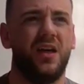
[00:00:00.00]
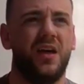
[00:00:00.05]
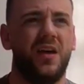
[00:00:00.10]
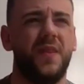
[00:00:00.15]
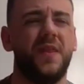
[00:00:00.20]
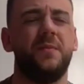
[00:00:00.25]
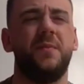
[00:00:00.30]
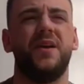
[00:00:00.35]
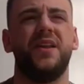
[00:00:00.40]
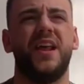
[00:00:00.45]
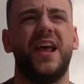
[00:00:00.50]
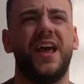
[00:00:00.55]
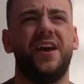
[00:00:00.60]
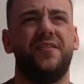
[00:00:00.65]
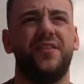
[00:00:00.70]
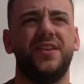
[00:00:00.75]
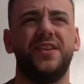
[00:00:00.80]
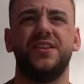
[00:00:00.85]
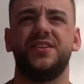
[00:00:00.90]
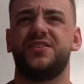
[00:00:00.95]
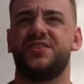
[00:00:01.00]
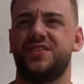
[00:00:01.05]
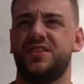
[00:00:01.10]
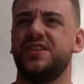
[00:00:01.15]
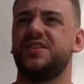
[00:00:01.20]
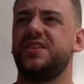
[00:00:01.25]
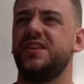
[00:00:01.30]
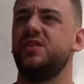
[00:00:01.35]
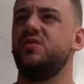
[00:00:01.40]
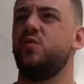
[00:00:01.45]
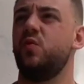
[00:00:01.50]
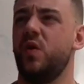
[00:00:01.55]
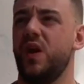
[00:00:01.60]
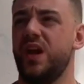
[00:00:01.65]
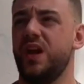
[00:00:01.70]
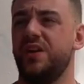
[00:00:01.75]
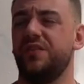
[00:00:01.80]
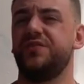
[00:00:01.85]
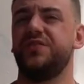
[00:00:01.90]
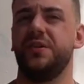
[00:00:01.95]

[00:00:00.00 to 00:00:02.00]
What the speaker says: they might have an insisting way of